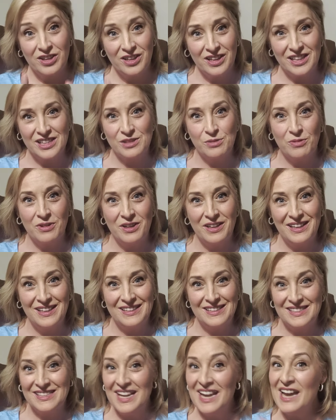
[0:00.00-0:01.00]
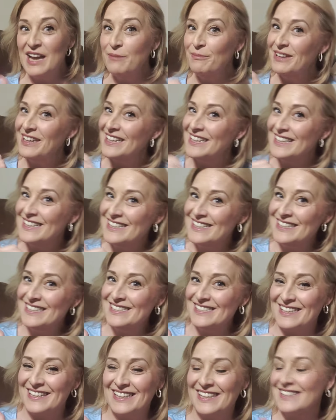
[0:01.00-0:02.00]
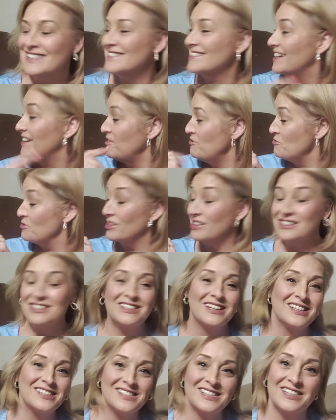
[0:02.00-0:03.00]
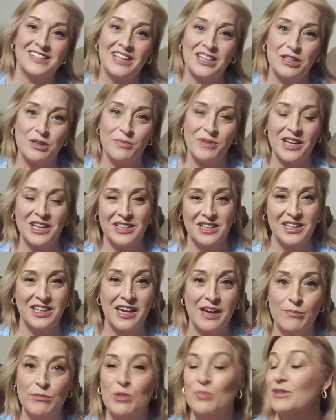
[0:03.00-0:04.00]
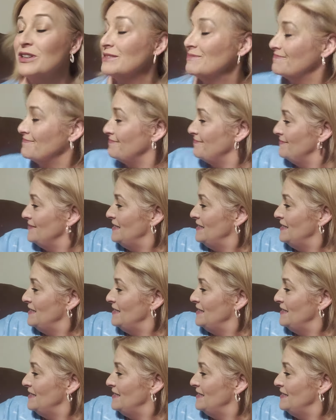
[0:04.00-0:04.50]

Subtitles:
Guess what time it is? I guess I didn't realize you could see that in the back of the camera, but